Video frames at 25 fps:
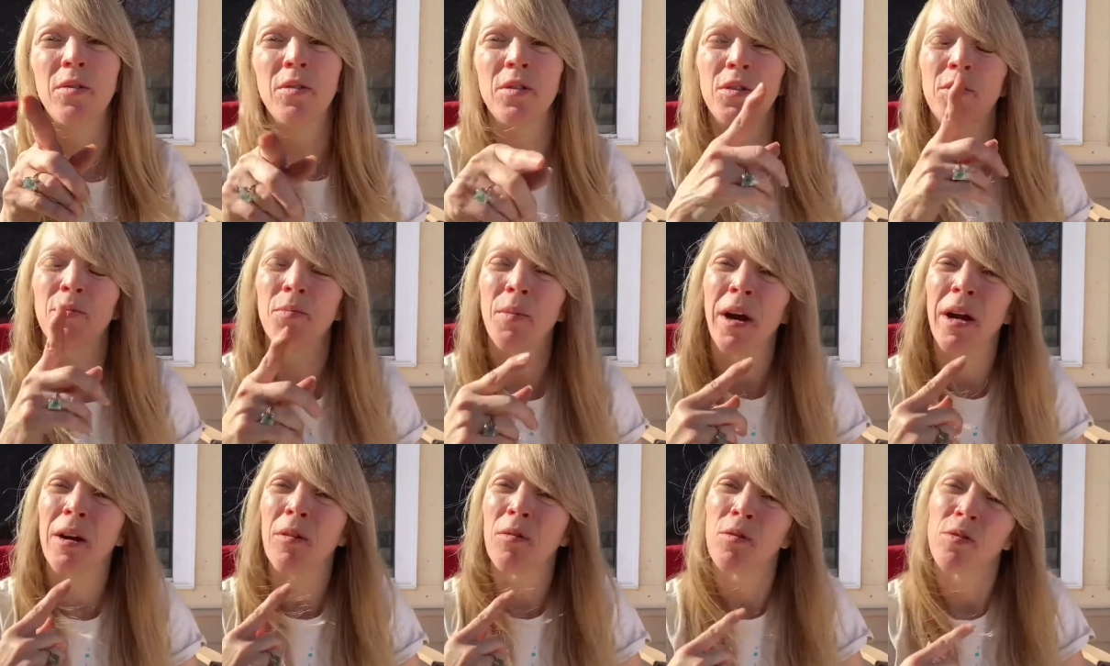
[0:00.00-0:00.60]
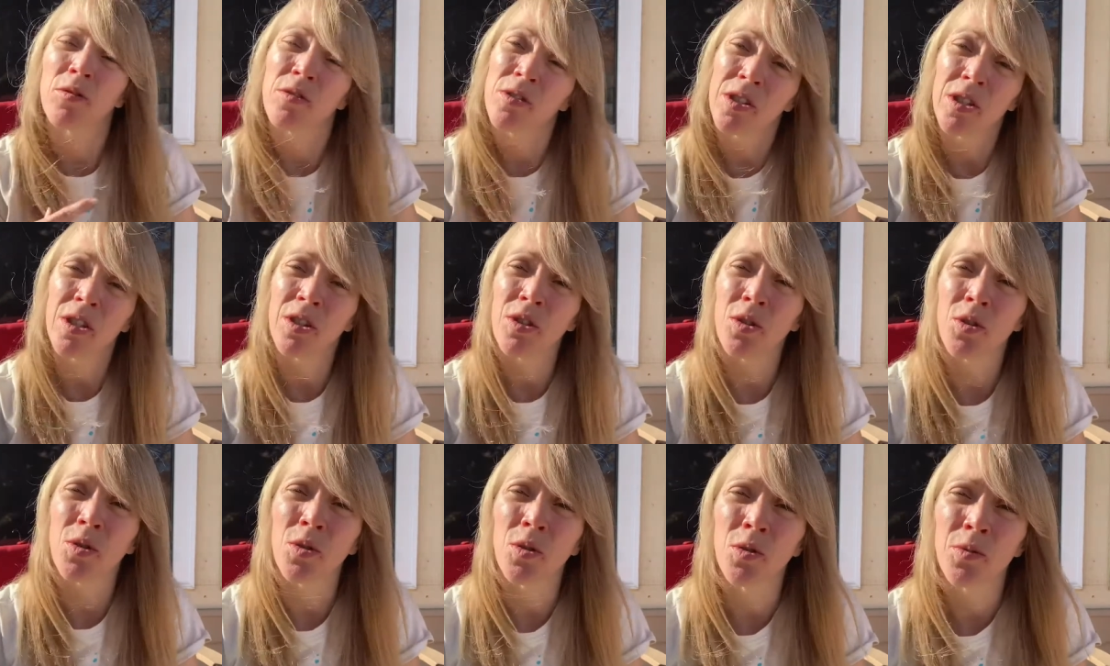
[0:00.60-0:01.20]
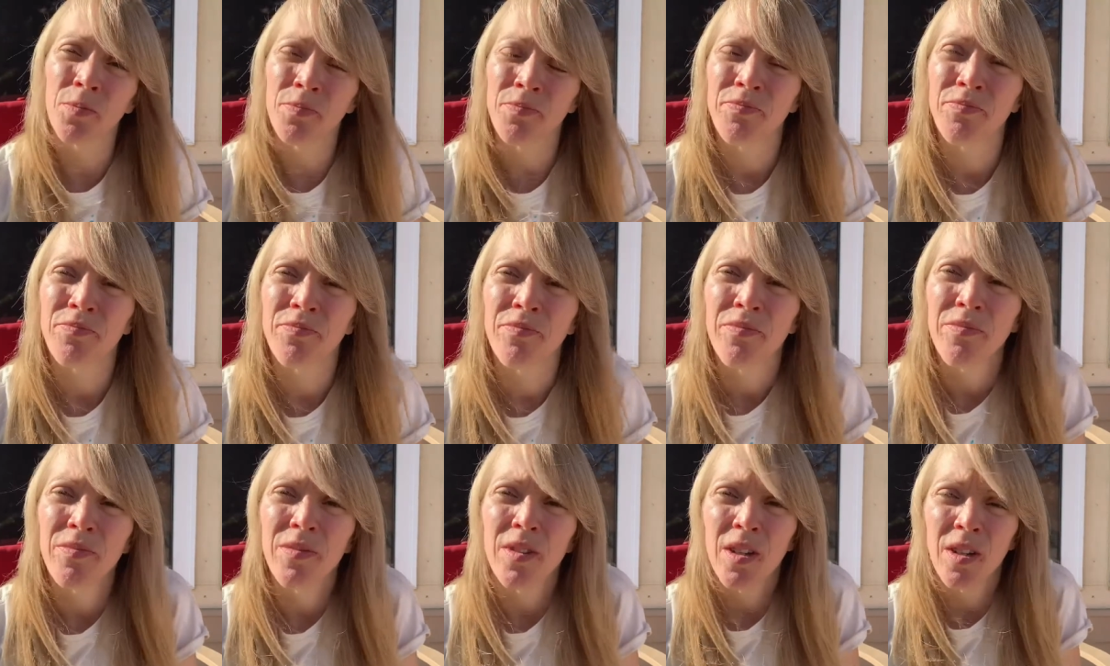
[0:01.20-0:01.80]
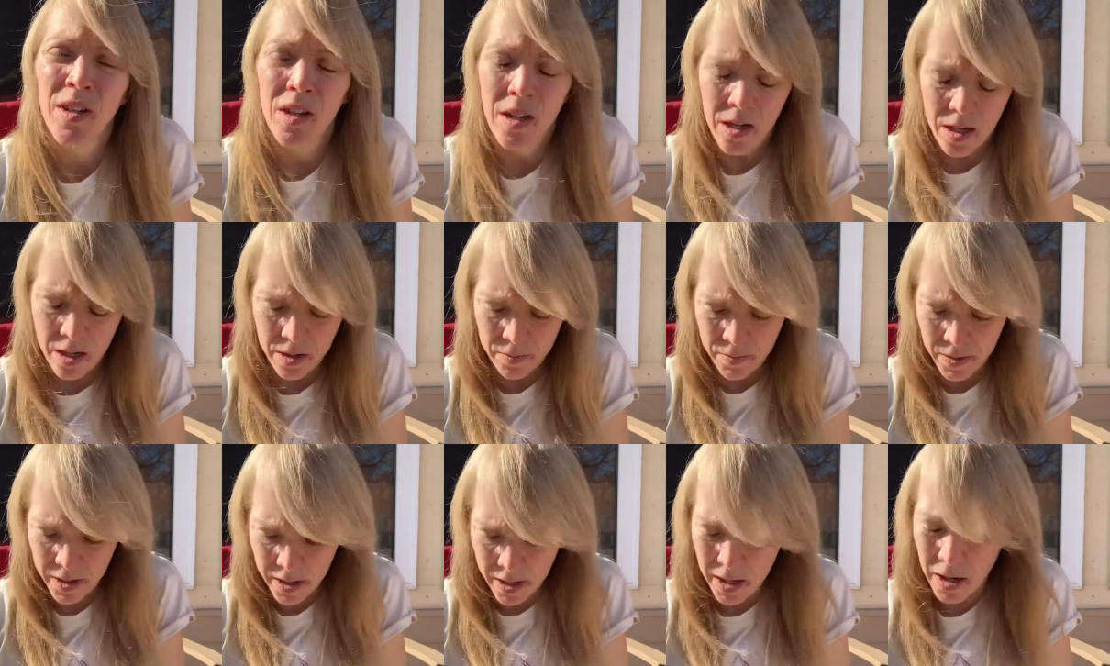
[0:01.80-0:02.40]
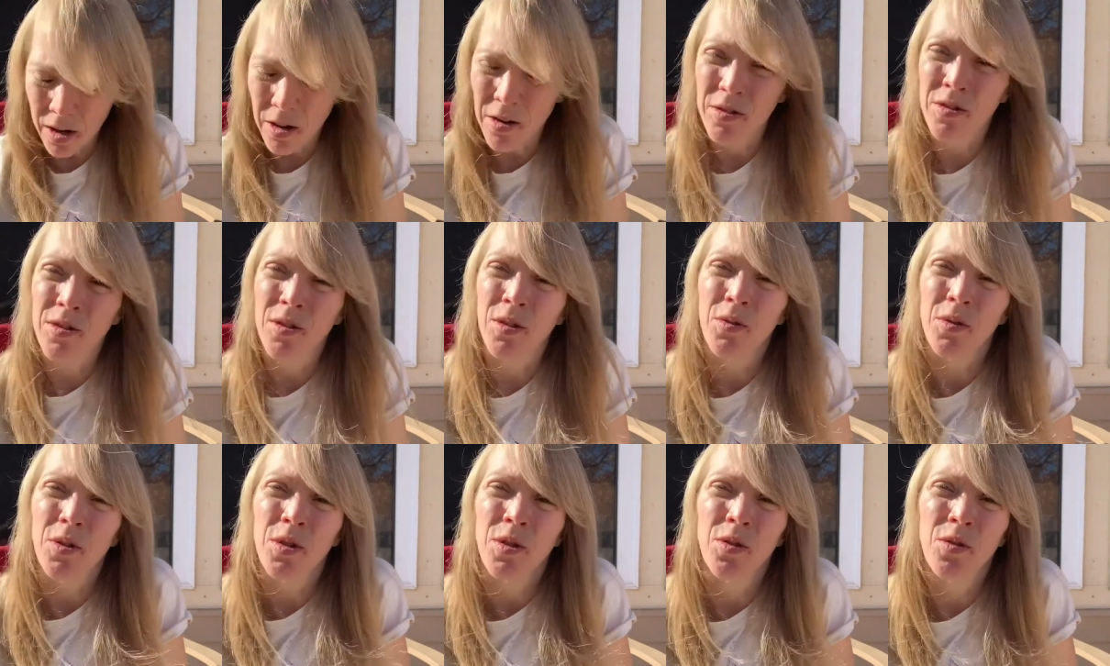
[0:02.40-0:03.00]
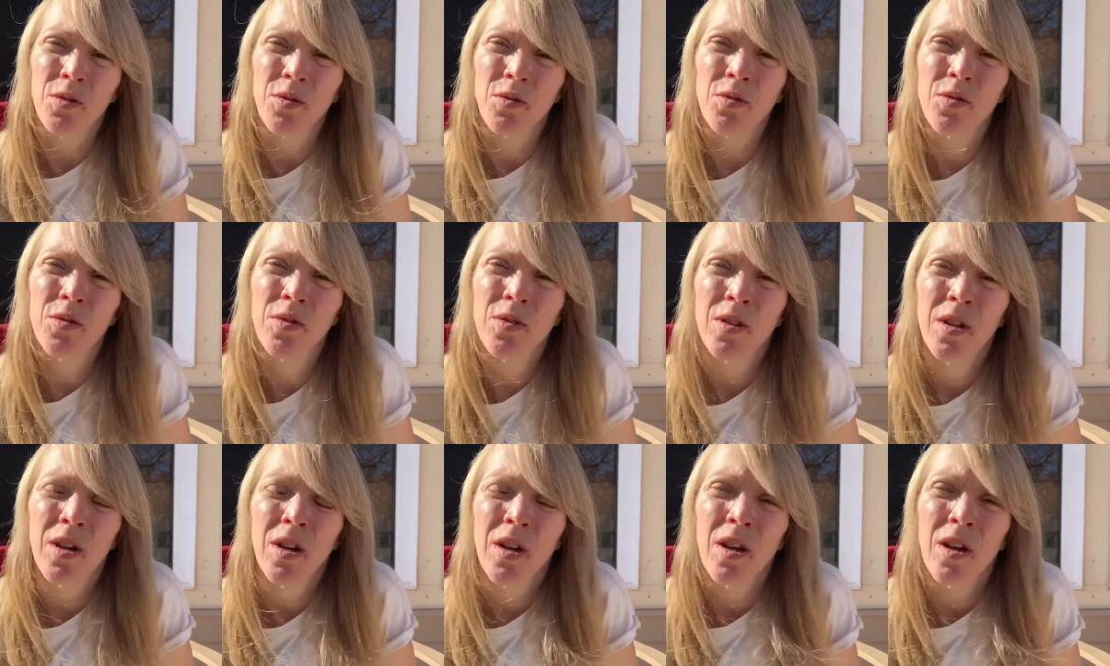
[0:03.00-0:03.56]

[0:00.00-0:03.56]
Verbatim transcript: spiral steel um, that I also use.